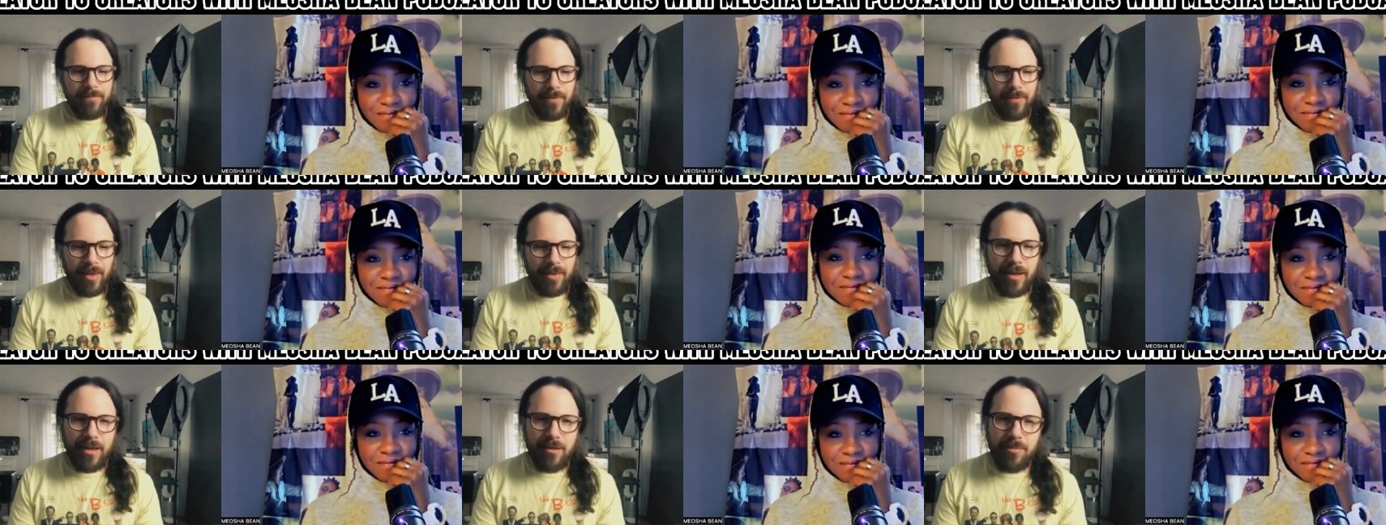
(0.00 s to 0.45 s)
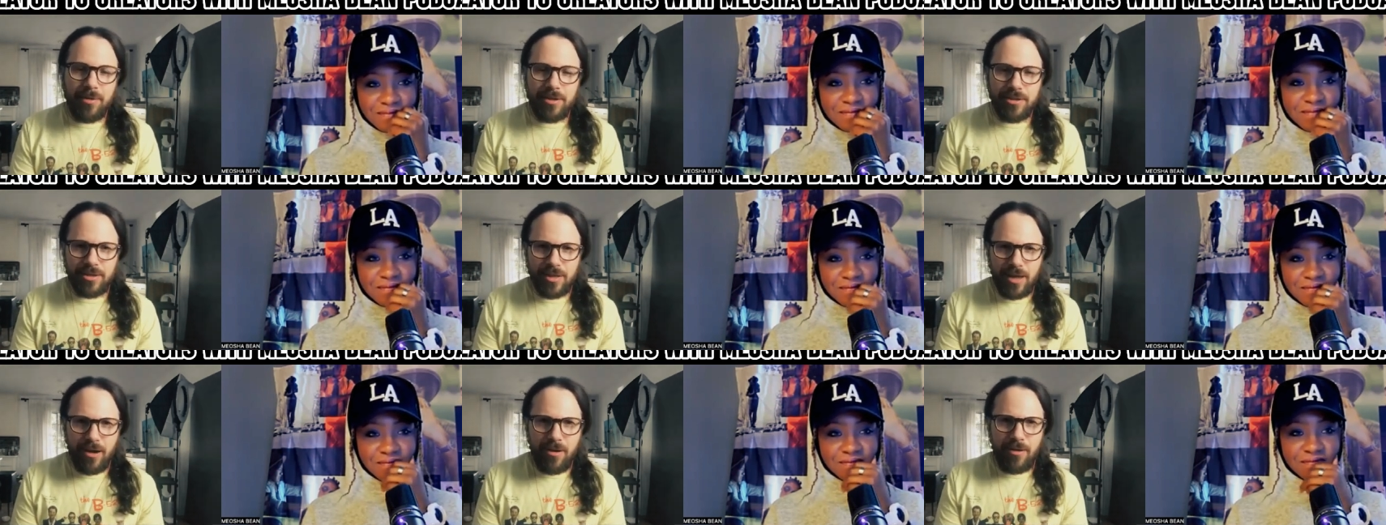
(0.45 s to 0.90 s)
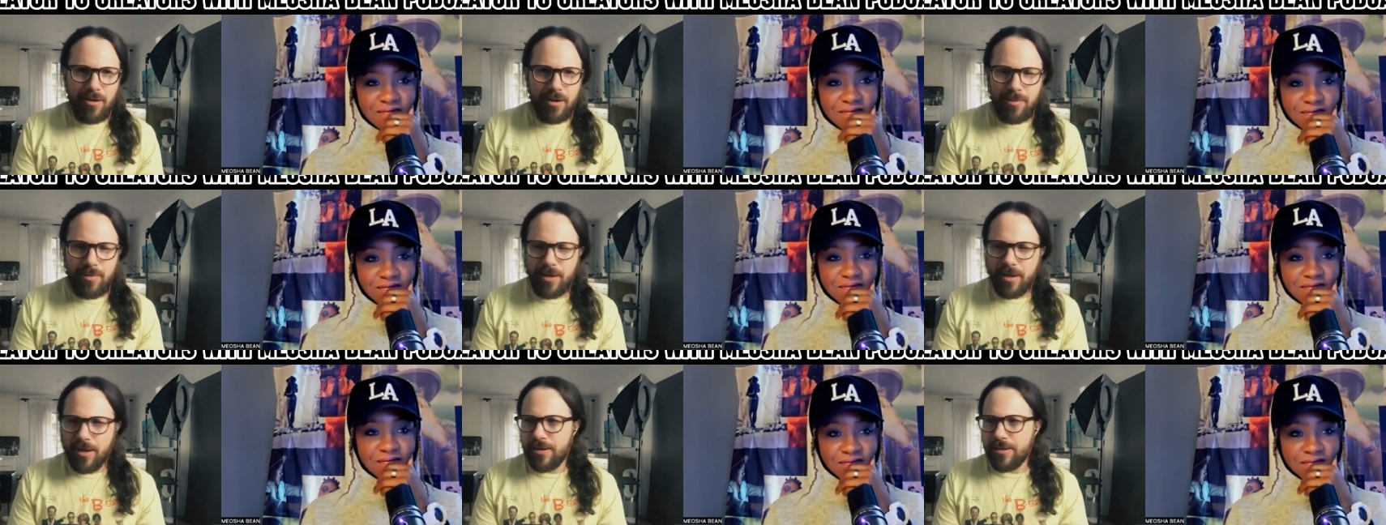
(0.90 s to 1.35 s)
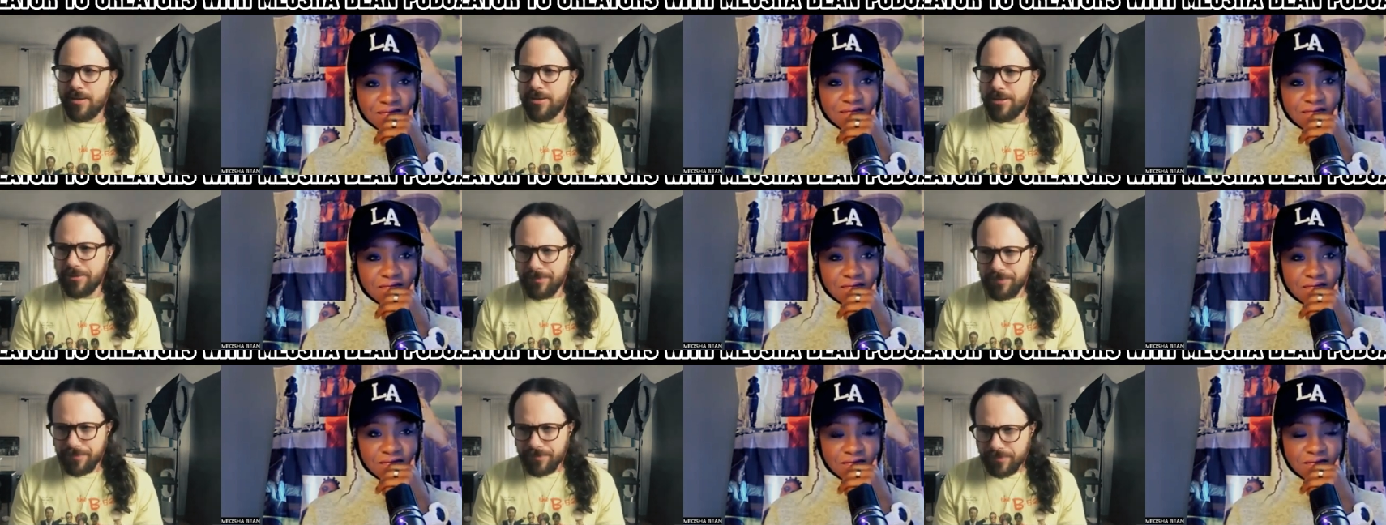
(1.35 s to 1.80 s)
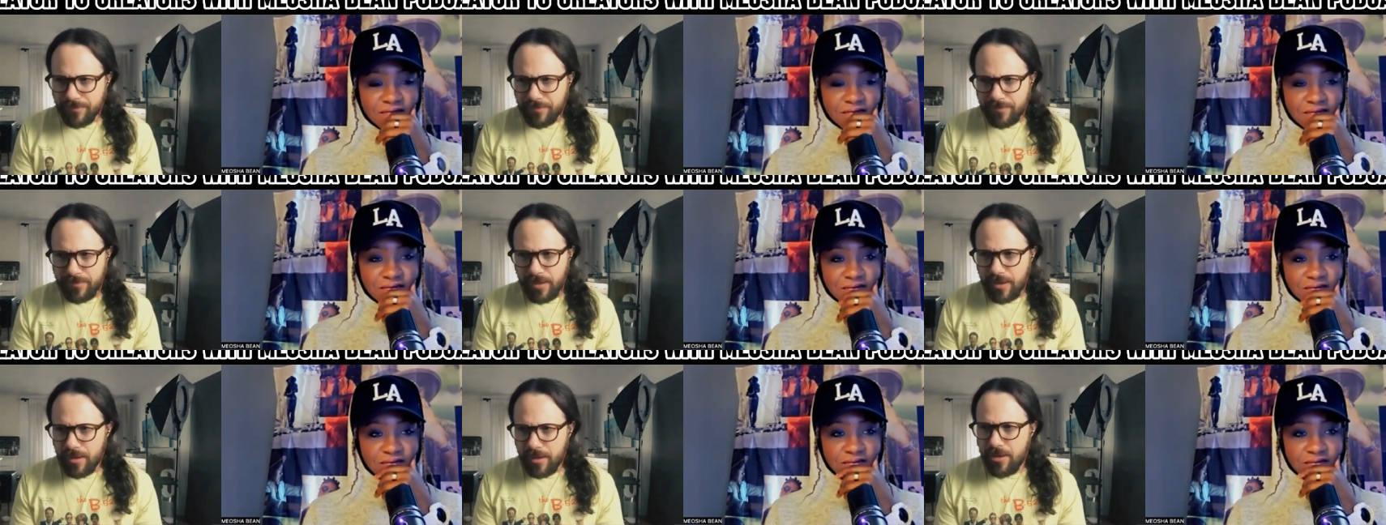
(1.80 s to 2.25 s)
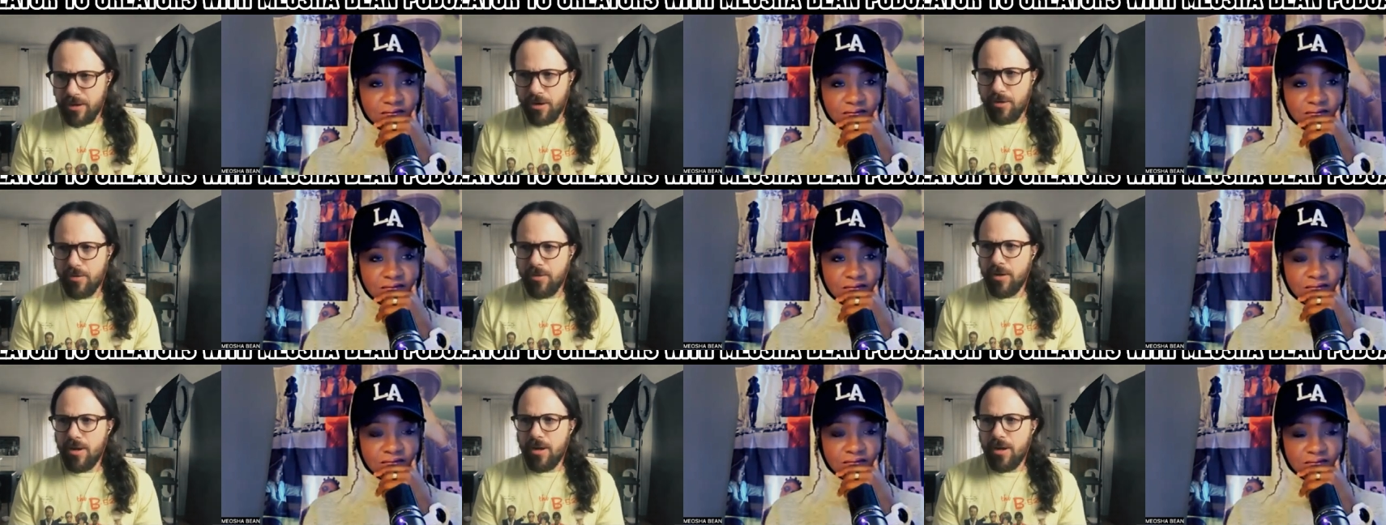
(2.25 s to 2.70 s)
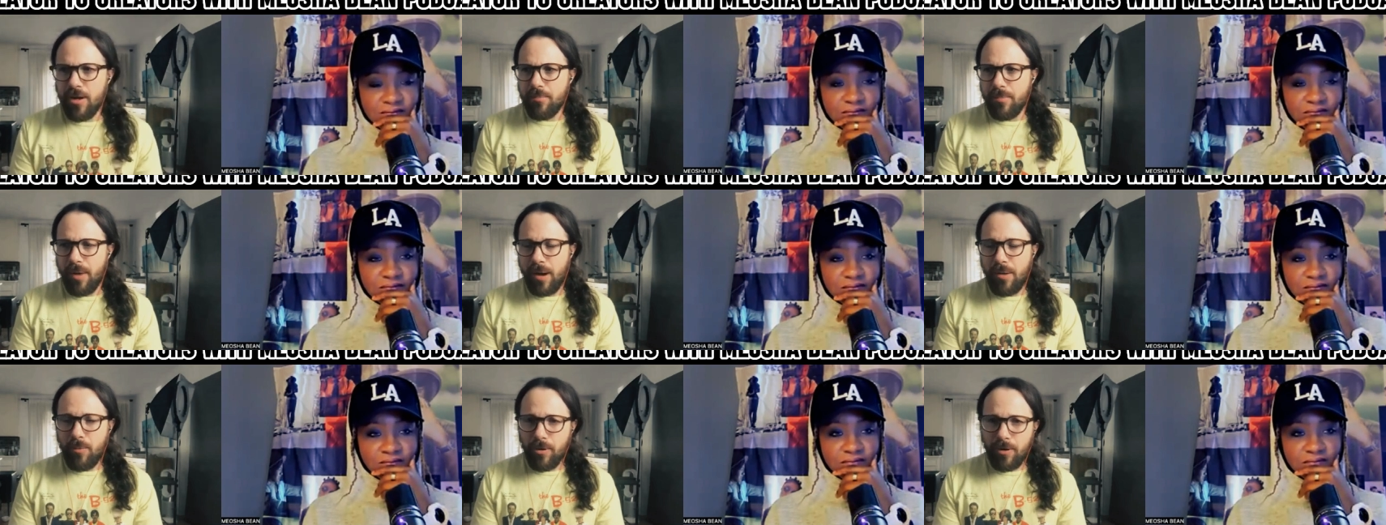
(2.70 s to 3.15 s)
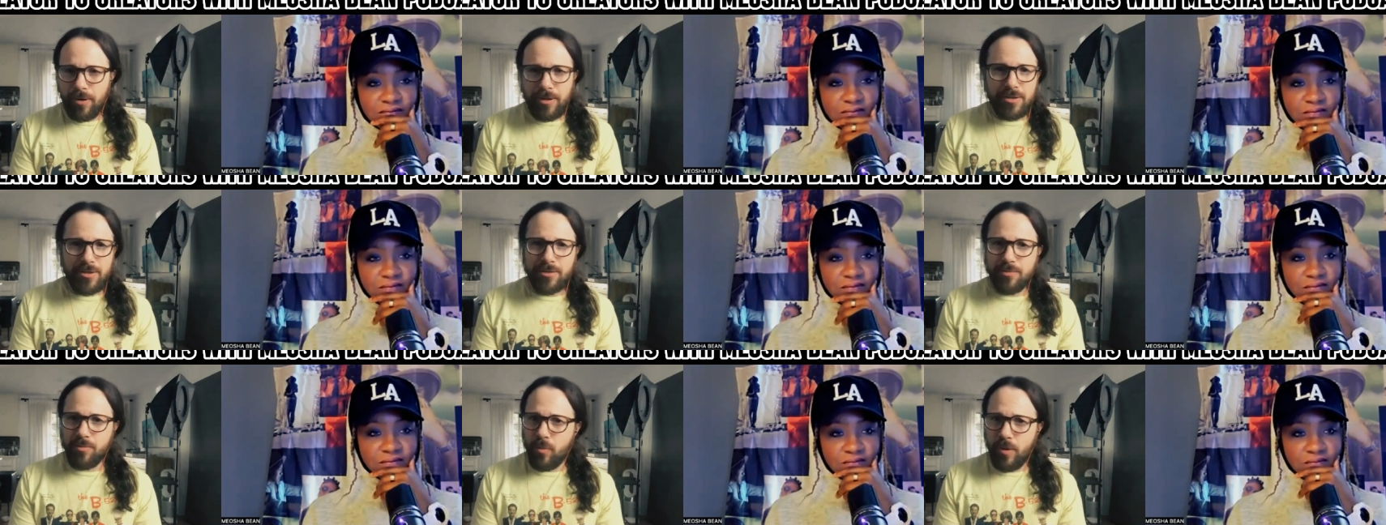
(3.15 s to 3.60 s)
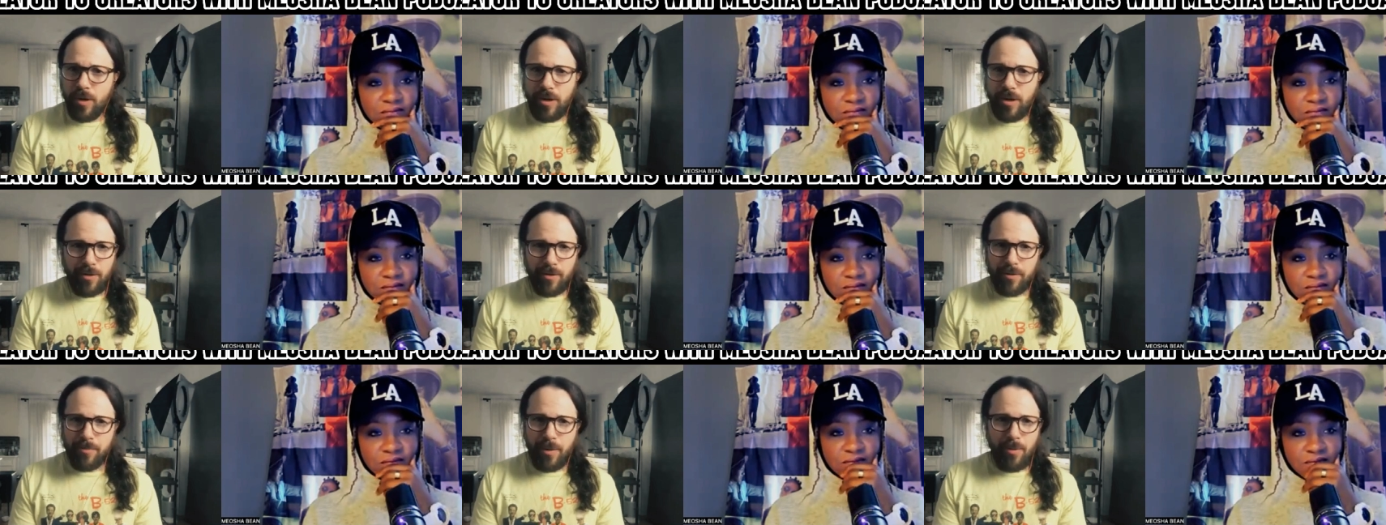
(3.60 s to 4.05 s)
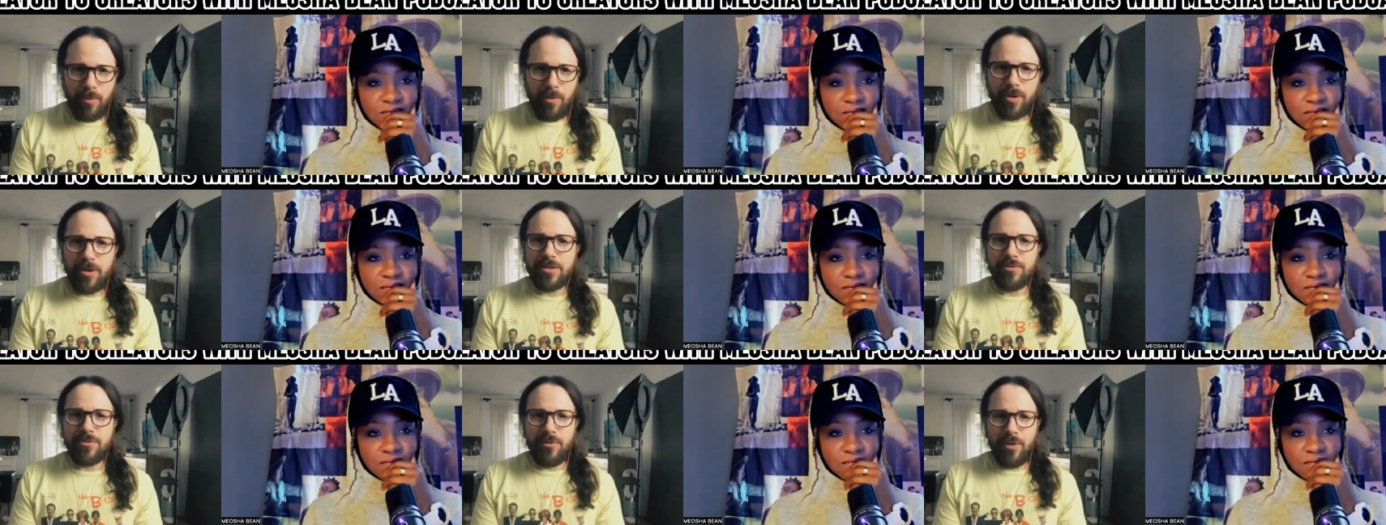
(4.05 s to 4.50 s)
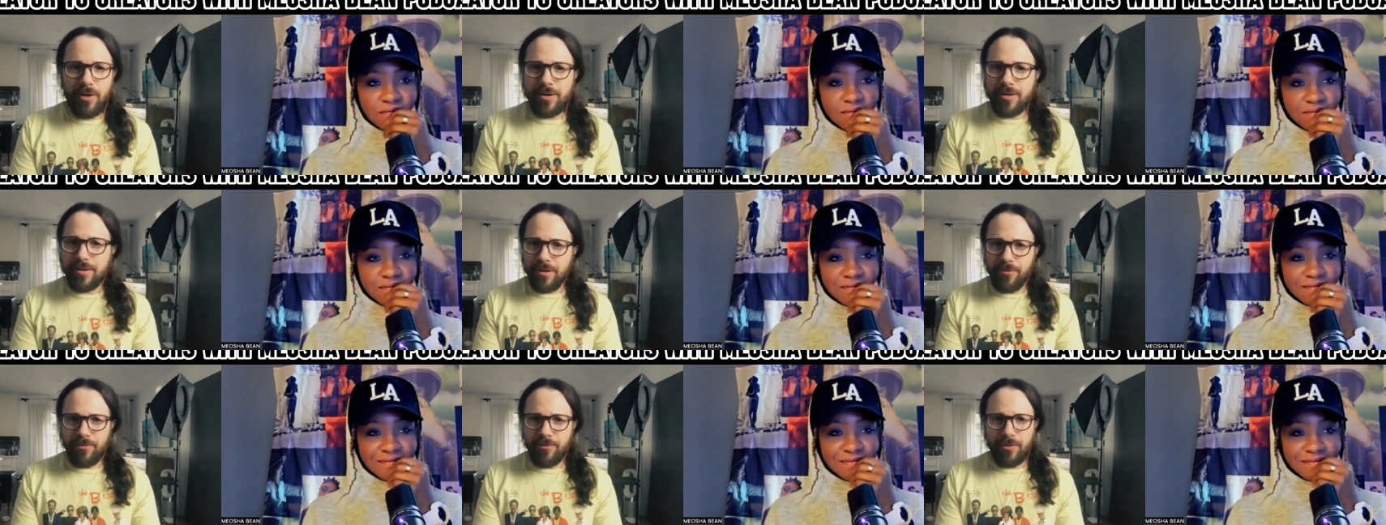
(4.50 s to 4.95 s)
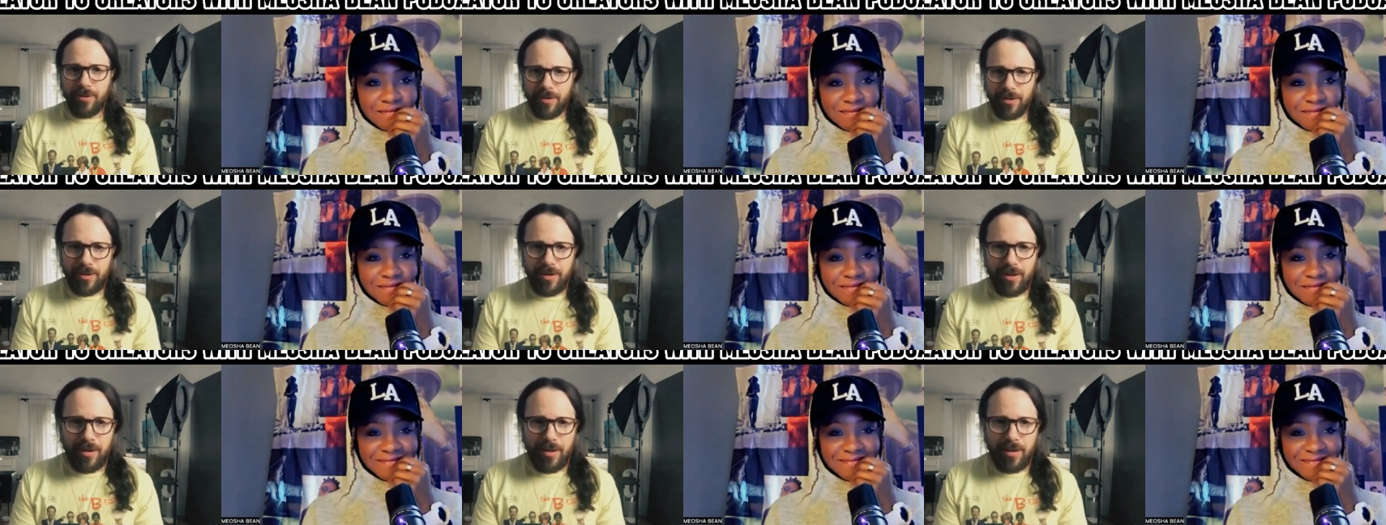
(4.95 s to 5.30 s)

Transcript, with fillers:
Speaker 1: And that can be scary because, you know, my work is weird. My work is very different.